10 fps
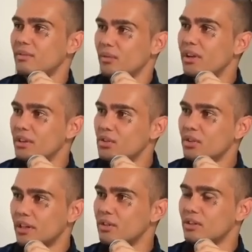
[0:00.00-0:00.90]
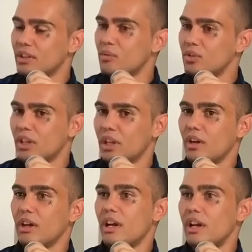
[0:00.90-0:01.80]
Running the streets or some shit like
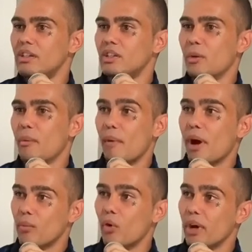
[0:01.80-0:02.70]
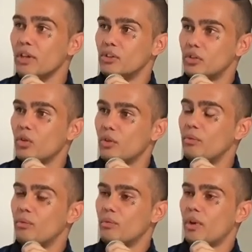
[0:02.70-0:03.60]
that. So my mum always sort
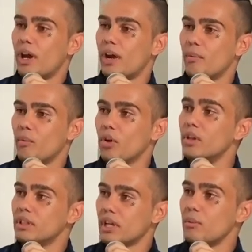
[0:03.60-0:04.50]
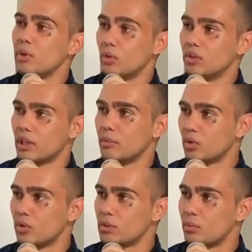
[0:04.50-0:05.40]
of wanted to keep me doing some
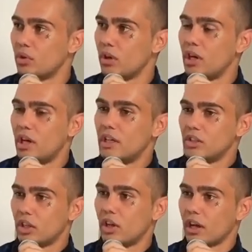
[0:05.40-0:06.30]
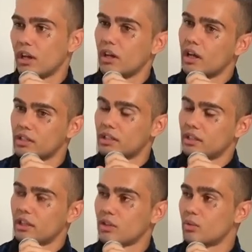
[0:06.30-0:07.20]
sort of sport. Yeah, so true. Like,
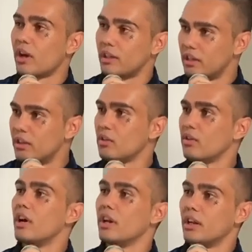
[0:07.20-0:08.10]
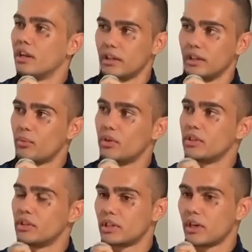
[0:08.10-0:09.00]
that's why I did the karate and
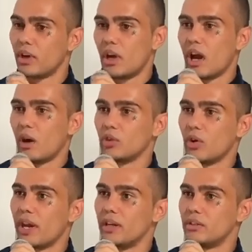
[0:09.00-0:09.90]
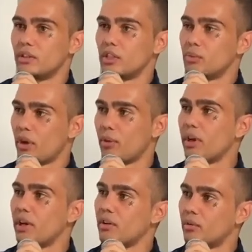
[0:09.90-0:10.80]
nippers and stuff. I was always
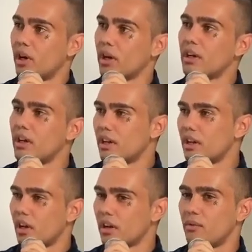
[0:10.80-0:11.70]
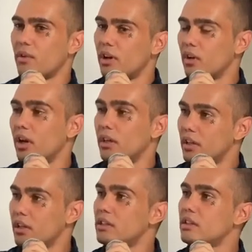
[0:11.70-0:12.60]
experimenting with like if I didn't like
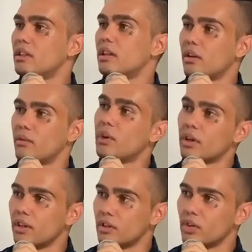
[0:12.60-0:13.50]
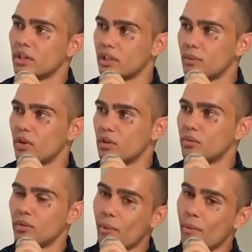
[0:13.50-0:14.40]
this, then I'd try something else.
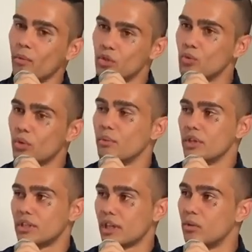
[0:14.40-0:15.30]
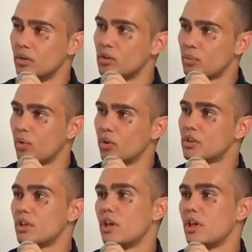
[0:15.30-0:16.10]
But my mum just wanted me to stay with the sports.